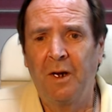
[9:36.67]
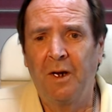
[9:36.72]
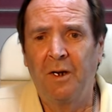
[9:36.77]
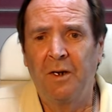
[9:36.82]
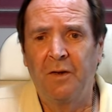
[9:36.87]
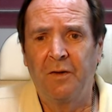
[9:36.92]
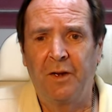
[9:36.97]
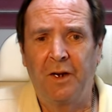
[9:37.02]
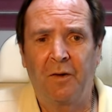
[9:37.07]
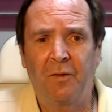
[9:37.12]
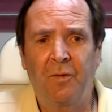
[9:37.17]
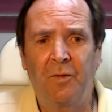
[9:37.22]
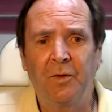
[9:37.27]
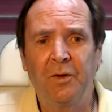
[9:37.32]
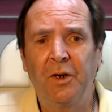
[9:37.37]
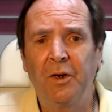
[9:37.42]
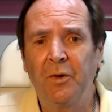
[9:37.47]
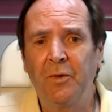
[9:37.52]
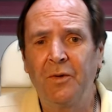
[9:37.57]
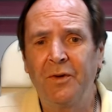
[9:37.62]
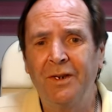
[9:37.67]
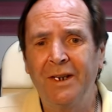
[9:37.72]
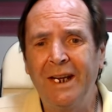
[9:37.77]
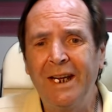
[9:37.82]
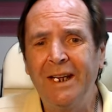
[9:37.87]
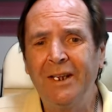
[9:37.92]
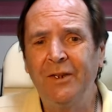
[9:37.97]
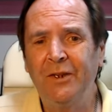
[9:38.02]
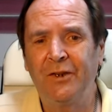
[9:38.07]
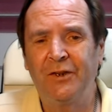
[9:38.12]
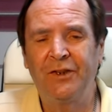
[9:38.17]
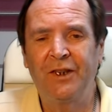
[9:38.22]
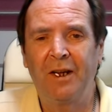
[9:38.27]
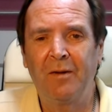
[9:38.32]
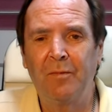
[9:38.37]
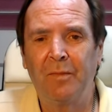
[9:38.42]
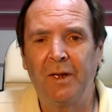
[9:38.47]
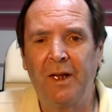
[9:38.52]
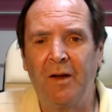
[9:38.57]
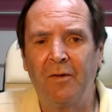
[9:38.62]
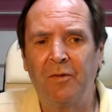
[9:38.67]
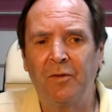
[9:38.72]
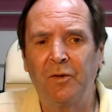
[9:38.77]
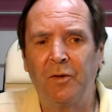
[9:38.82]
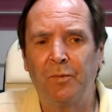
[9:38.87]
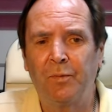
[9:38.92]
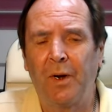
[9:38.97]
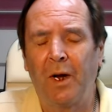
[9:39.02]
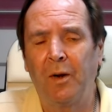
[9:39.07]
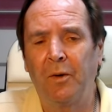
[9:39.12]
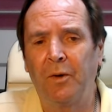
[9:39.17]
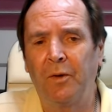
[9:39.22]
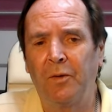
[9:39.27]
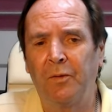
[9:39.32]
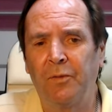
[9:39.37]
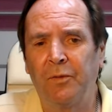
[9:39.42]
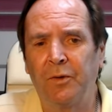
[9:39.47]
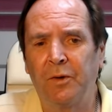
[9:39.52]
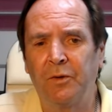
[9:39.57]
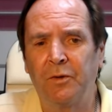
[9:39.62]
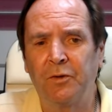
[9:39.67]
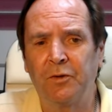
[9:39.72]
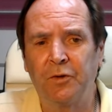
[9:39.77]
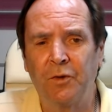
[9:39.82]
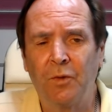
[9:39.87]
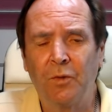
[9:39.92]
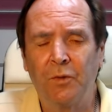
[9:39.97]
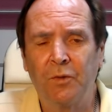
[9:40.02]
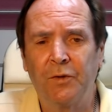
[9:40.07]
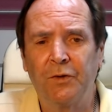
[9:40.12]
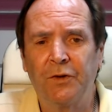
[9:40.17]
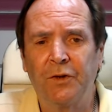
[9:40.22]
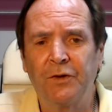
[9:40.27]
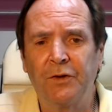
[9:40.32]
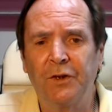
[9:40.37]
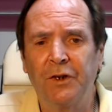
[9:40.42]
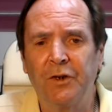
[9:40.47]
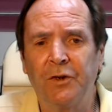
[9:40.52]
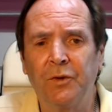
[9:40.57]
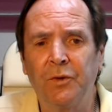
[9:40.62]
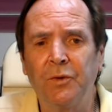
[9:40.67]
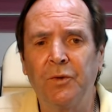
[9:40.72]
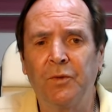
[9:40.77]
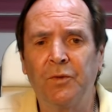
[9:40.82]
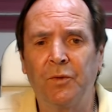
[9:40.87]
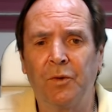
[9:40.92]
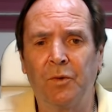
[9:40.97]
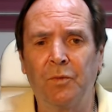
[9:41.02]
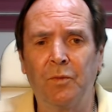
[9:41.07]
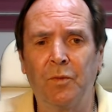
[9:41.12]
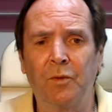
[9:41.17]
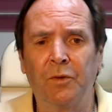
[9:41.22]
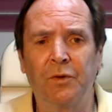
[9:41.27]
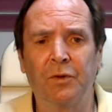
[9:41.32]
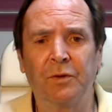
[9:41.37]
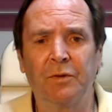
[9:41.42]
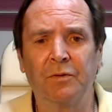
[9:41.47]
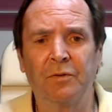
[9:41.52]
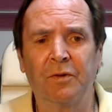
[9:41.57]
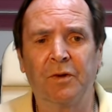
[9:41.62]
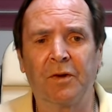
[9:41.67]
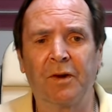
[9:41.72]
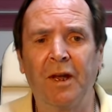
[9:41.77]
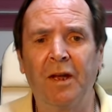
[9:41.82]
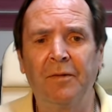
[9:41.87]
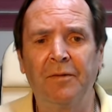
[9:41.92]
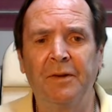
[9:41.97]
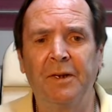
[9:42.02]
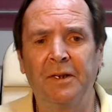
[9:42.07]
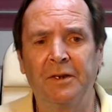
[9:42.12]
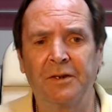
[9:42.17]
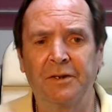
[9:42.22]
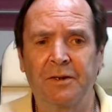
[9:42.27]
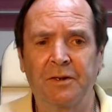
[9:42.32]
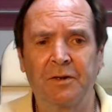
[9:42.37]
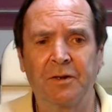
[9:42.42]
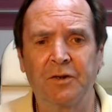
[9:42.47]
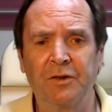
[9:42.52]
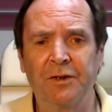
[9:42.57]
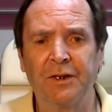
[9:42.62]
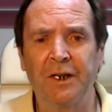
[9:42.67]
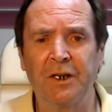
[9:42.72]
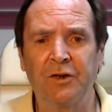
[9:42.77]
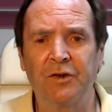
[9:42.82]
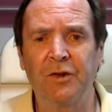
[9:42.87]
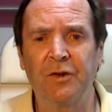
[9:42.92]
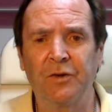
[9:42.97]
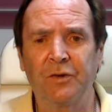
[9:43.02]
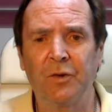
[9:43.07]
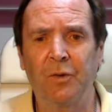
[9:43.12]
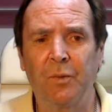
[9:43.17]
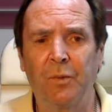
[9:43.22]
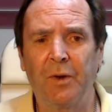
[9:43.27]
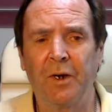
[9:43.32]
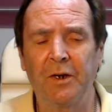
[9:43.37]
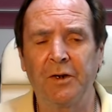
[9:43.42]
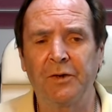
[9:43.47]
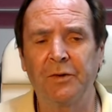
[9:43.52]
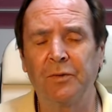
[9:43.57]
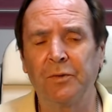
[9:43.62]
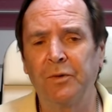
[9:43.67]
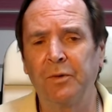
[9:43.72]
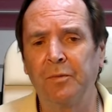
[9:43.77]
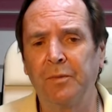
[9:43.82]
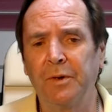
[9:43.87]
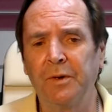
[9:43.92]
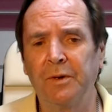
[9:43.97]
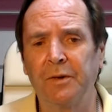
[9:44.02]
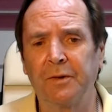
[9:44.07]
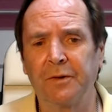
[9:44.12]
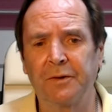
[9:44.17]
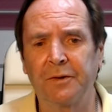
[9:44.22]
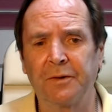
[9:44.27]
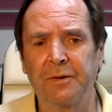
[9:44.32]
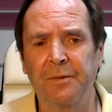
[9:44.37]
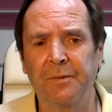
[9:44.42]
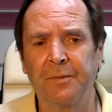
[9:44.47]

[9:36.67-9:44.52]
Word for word: Therefore, they don't need the same level of power for drones as they do for modern graphics stations or personal computers.